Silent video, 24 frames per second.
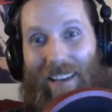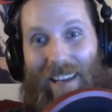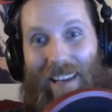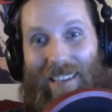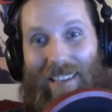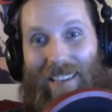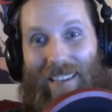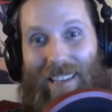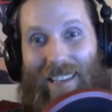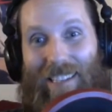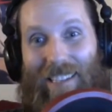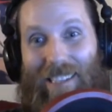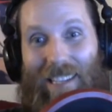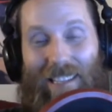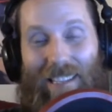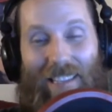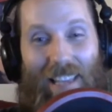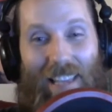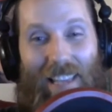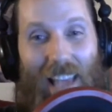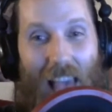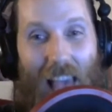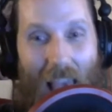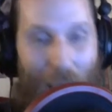And this is
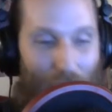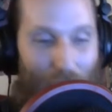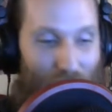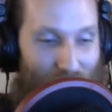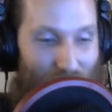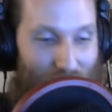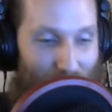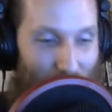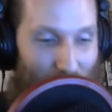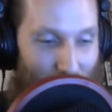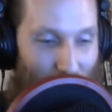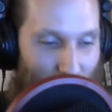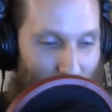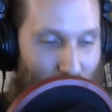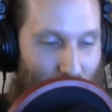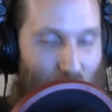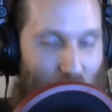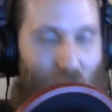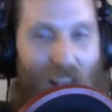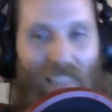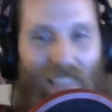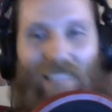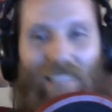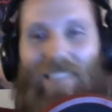the absolute
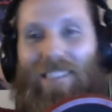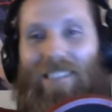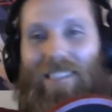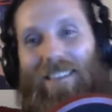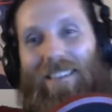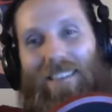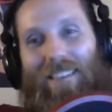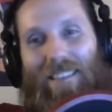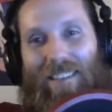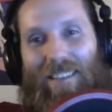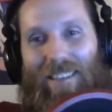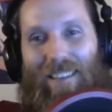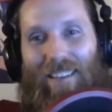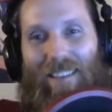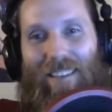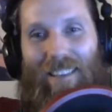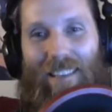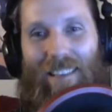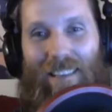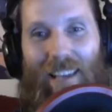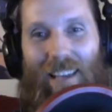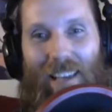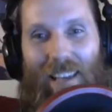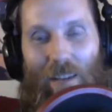best
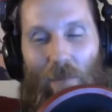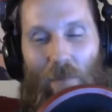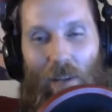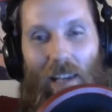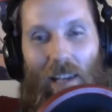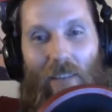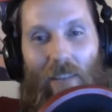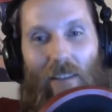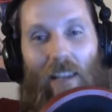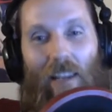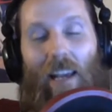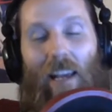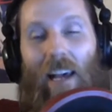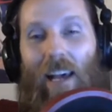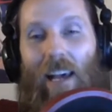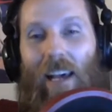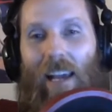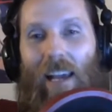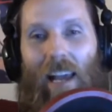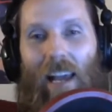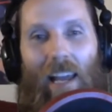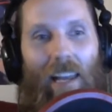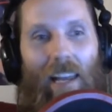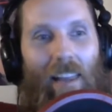that they can be given.
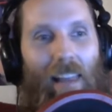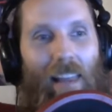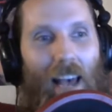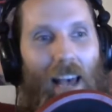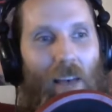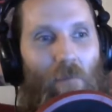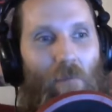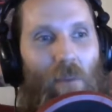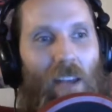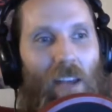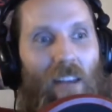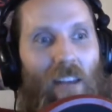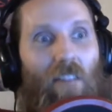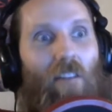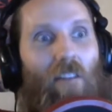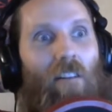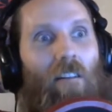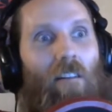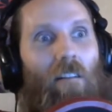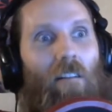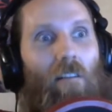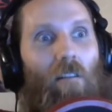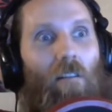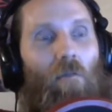And that made
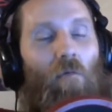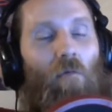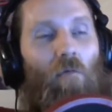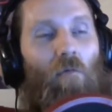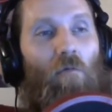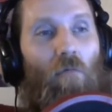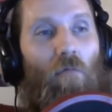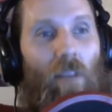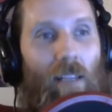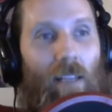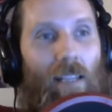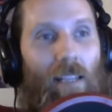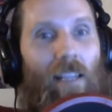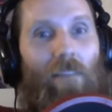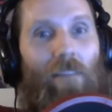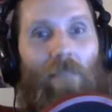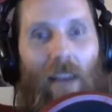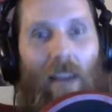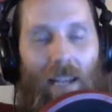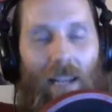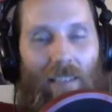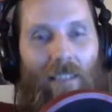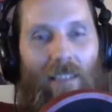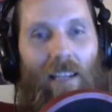her really
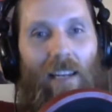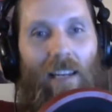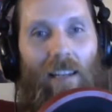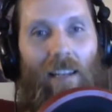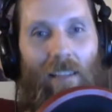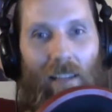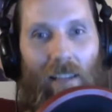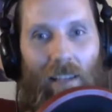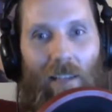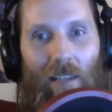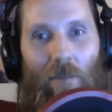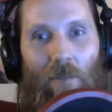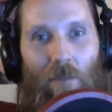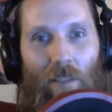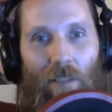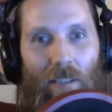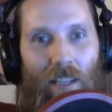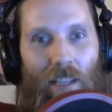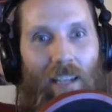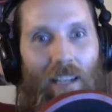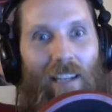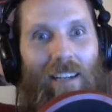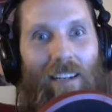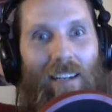fascinating, like you were
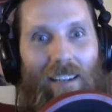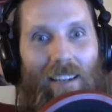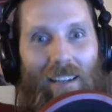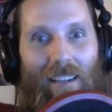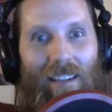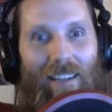saying.